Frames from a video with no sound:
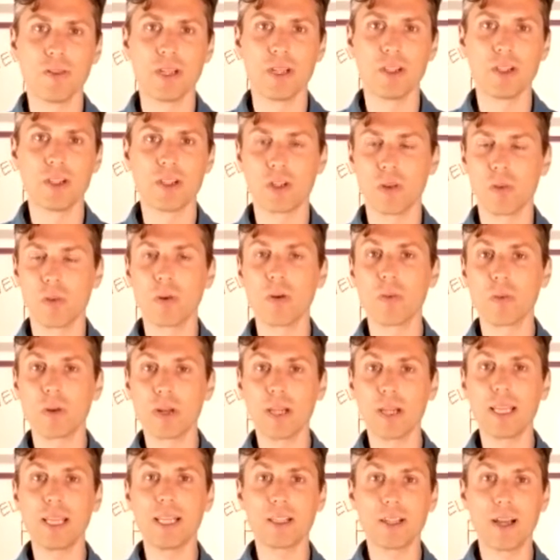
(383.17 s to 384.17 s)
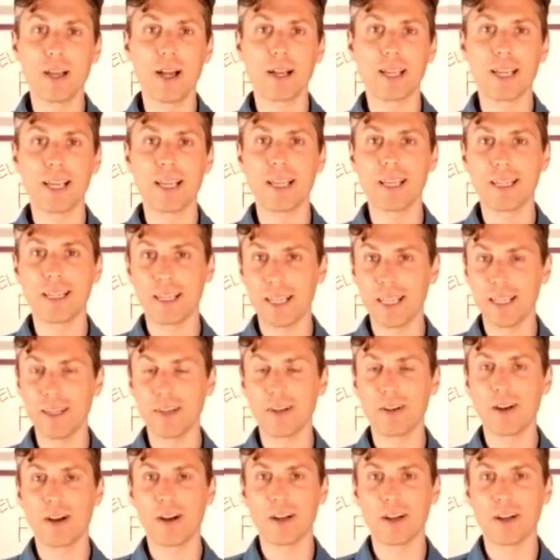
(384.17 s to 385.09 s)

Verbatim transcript: So we're really talking kindergarten